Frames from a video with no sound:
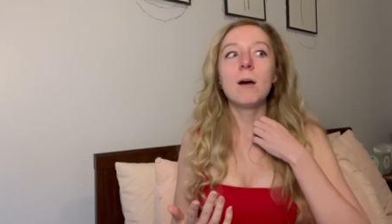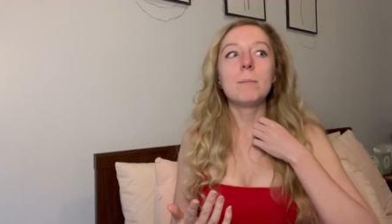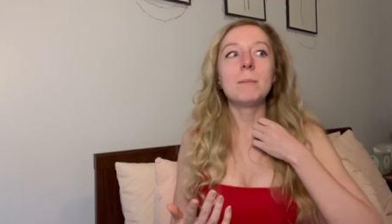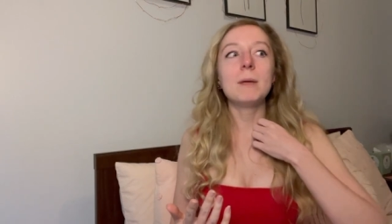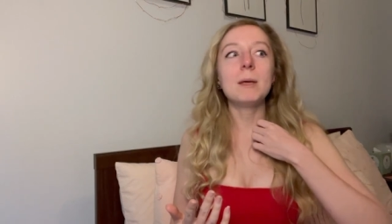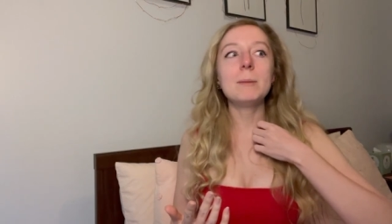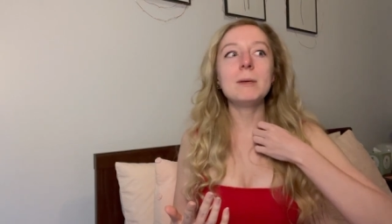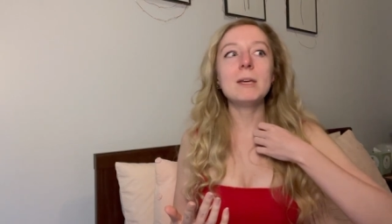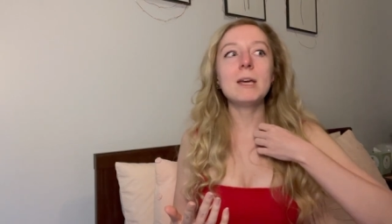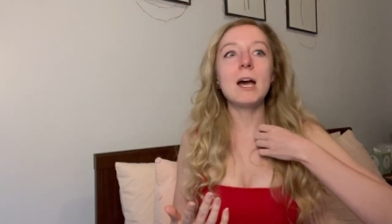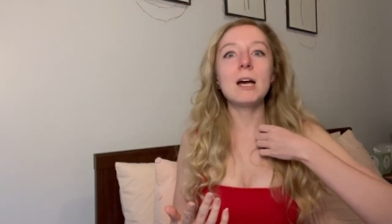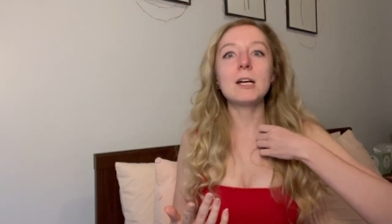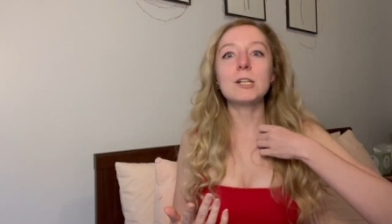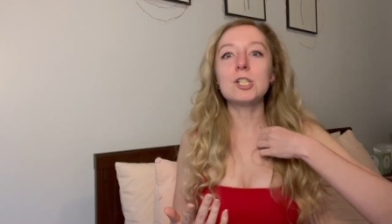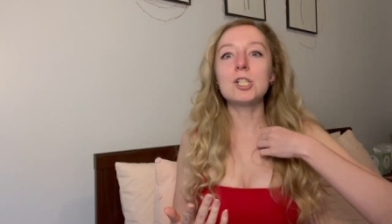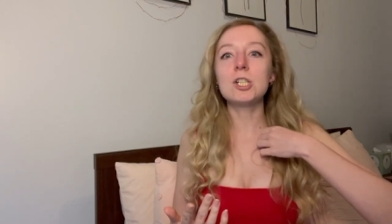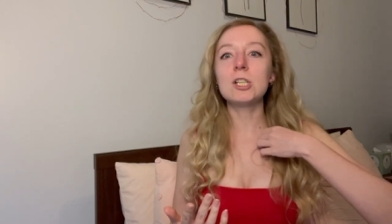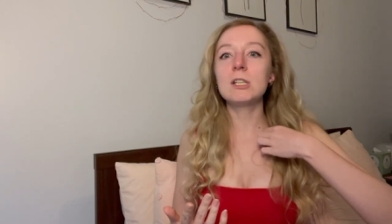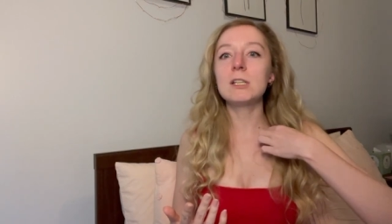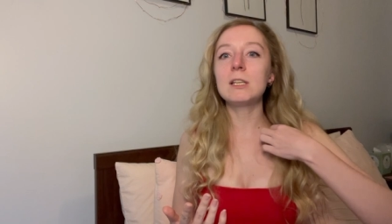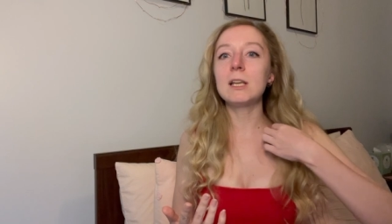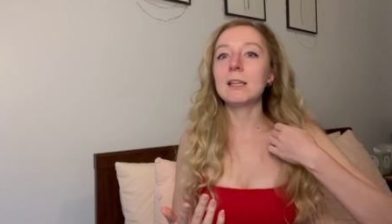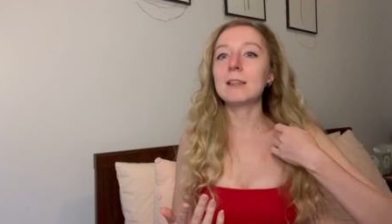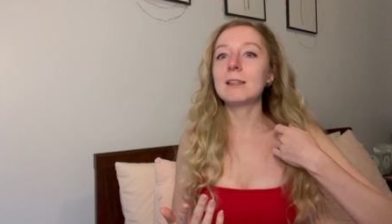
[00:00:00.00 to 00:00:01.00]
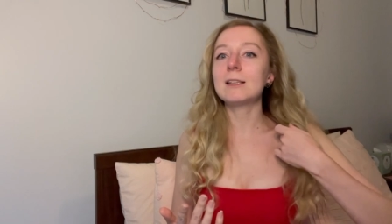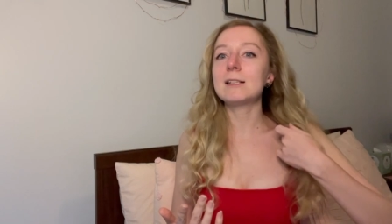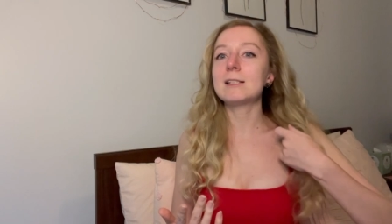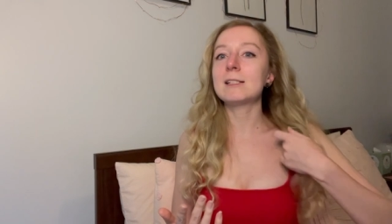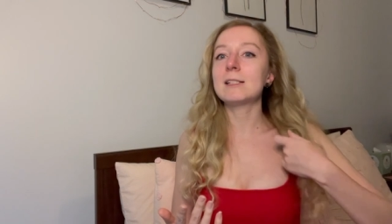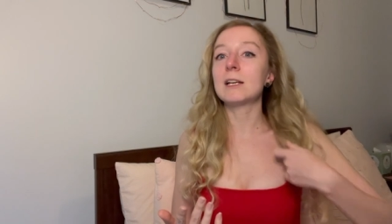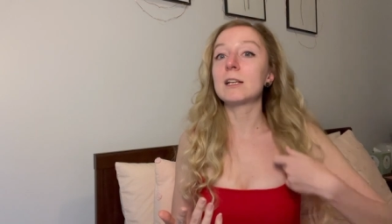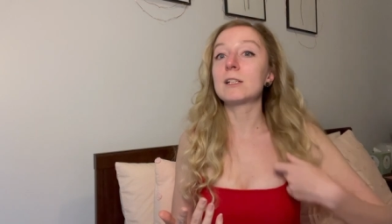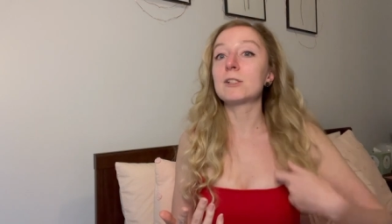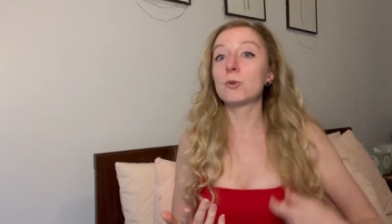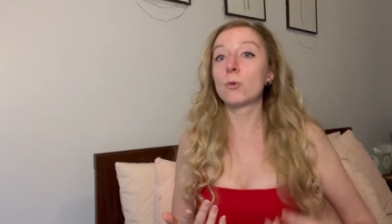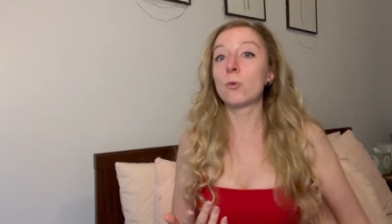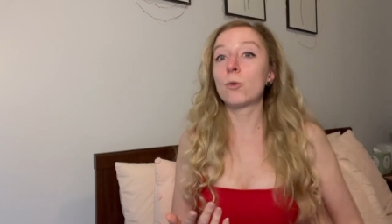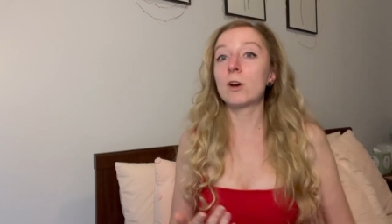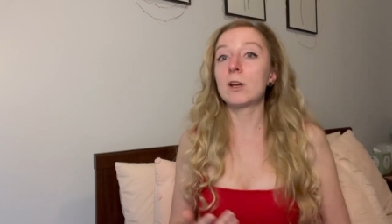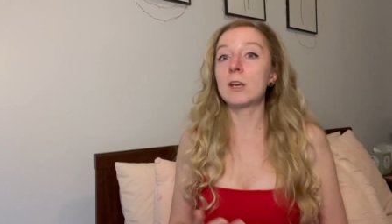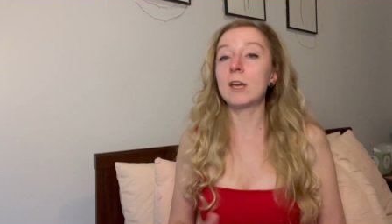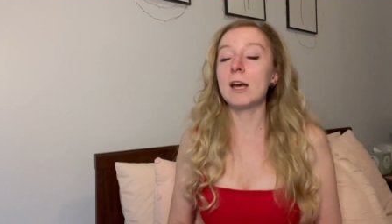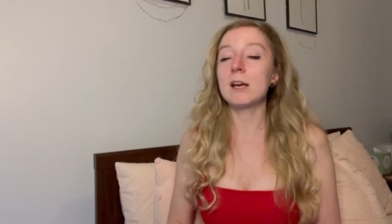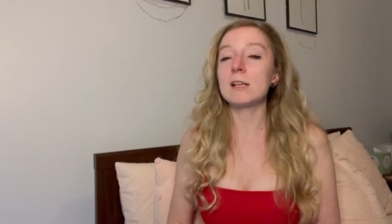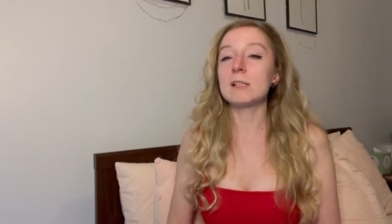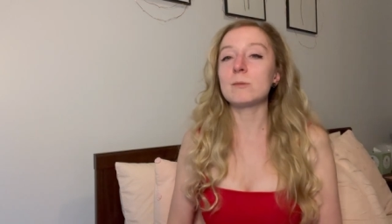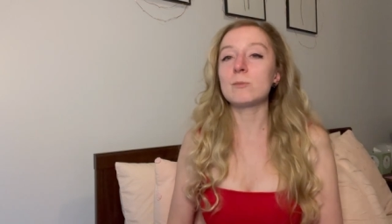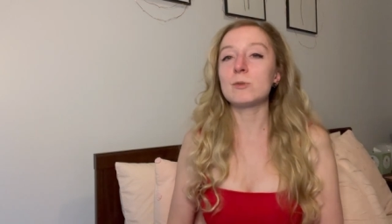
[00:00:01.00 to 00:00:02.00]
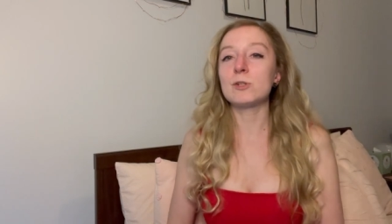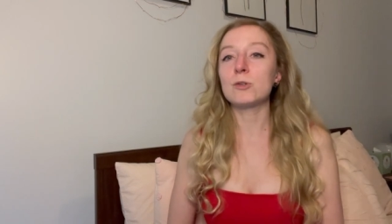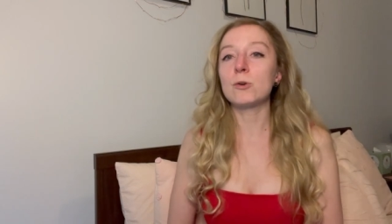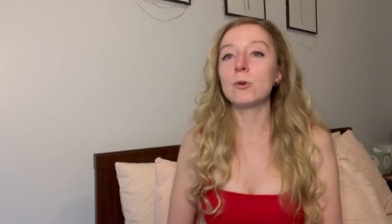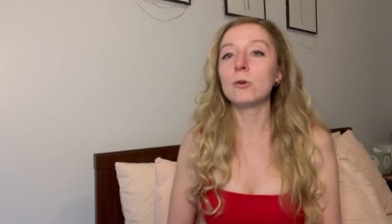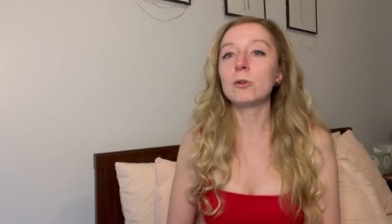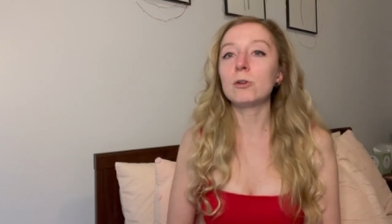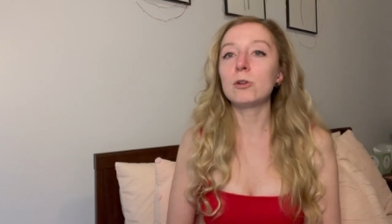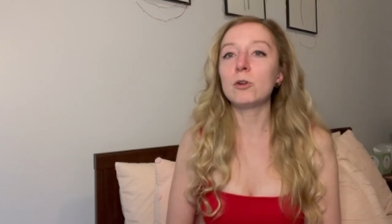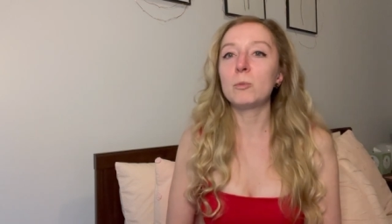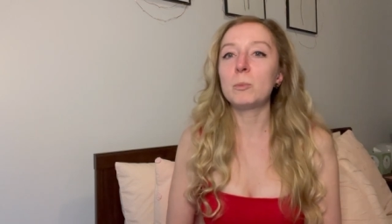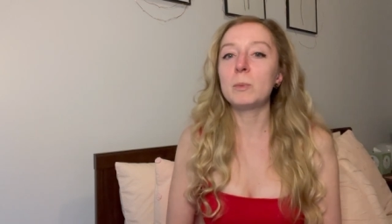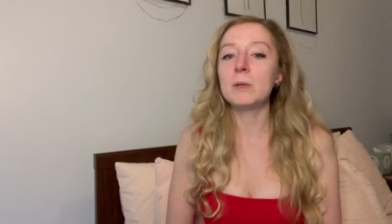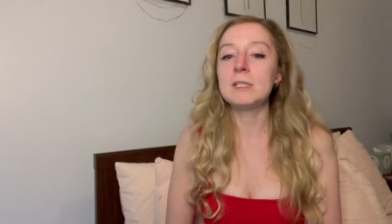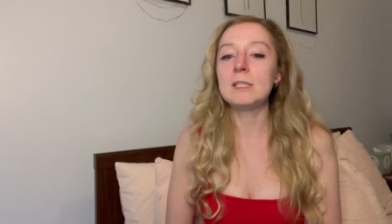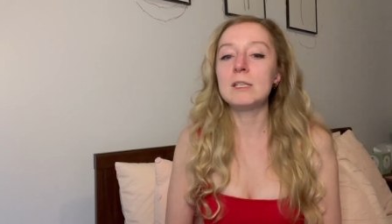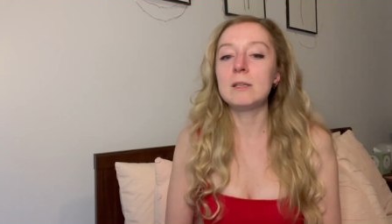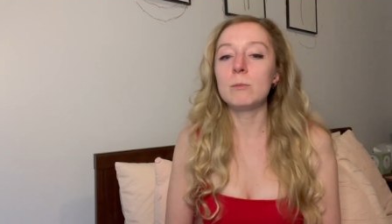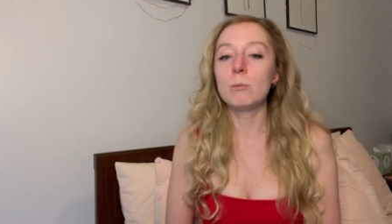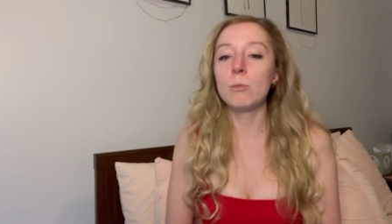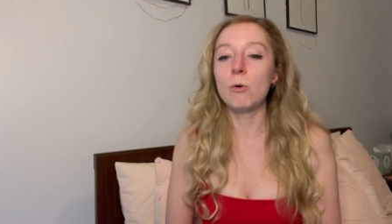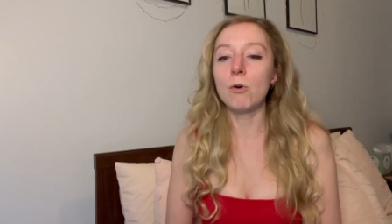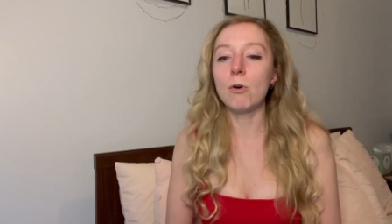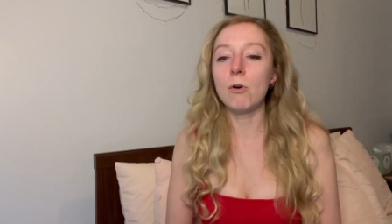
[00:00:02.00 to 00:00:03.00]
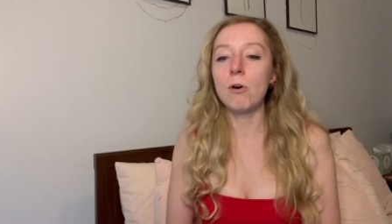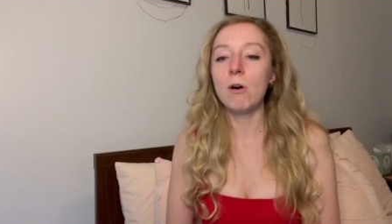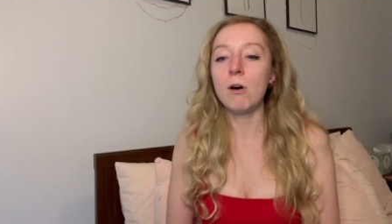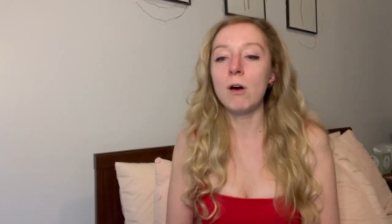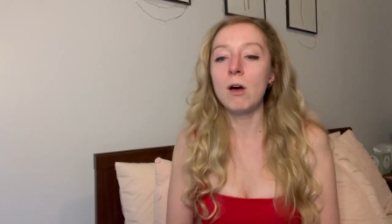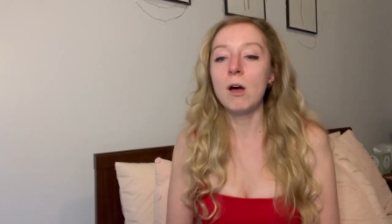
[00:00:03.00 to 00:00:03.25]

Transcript: maybe actually not the sex orgasm is called le petit mort